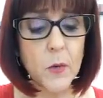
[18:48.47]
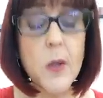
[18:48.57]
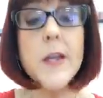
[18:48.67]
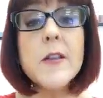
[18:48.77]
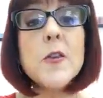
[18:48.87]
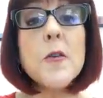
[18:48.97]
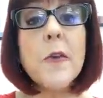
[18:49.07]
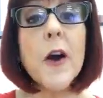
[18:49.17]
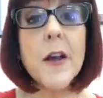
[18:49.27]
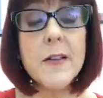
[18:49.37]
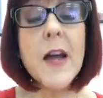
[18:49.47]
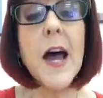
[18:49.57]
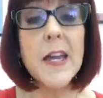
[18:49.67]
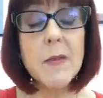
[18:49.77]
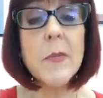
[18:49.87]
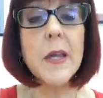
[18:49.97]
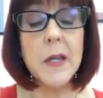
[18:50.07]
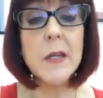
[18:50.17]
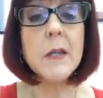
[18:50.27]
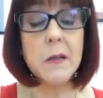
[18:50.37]
insofar as I am
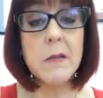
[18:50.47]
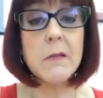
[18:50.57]
in,